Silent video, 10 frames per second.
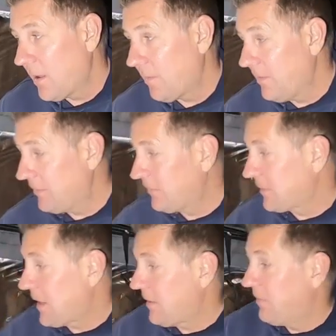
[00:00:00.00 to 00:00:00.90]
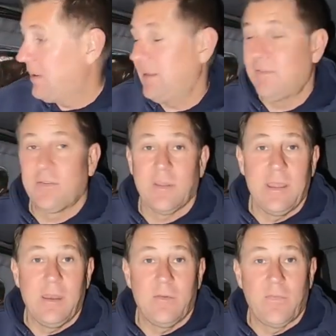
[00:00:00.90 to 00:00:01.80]
This is kind of an
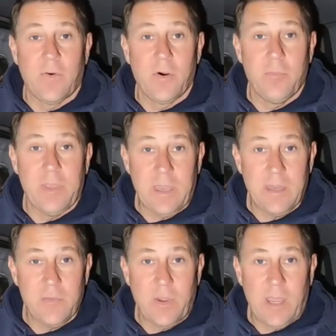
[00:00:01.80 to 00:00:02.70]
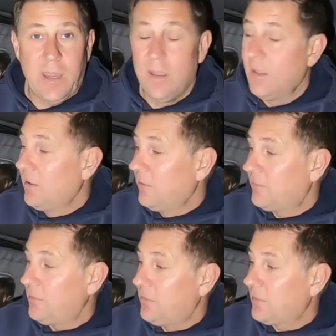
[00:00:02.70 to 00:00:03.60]
insulating foam anyway,
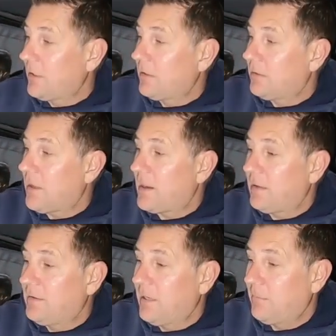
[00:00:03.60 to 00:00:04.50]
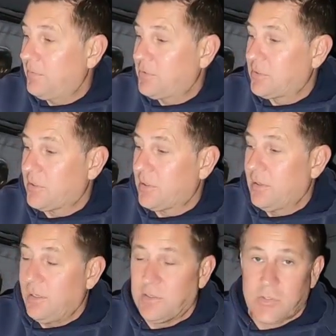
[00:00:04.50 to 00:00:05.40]
so you don't get a lot of
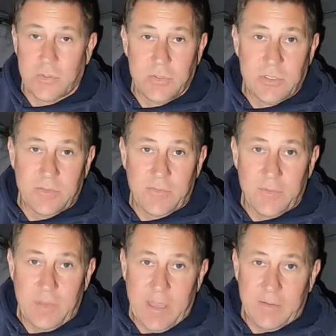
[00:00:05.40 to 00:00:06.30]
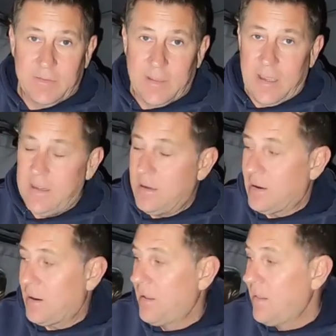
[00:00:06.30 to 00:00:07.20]
temperature intrusion from the outside
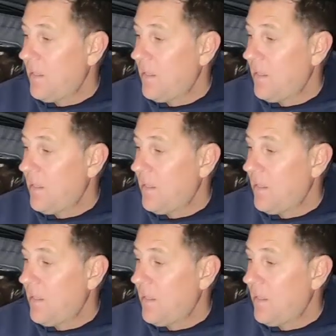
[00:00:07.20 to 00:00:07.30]
here.